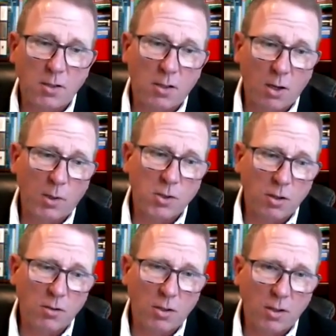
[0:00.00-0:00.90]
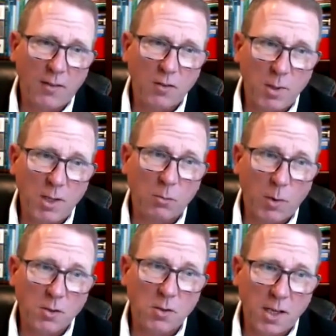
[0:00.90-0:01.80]
And you know what, Joe? You don't have to be in
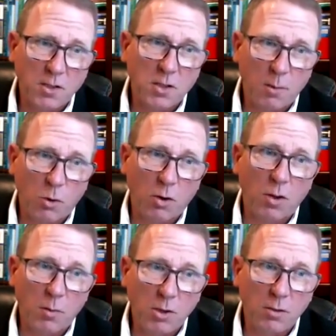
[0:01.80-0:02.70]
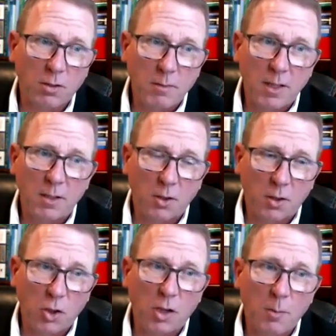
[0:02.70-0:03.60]
Razor's Edge anymore on the computer. You
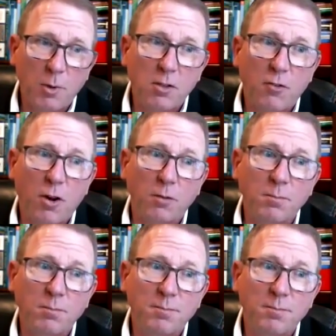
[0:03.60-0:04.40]
can look it up on your phone.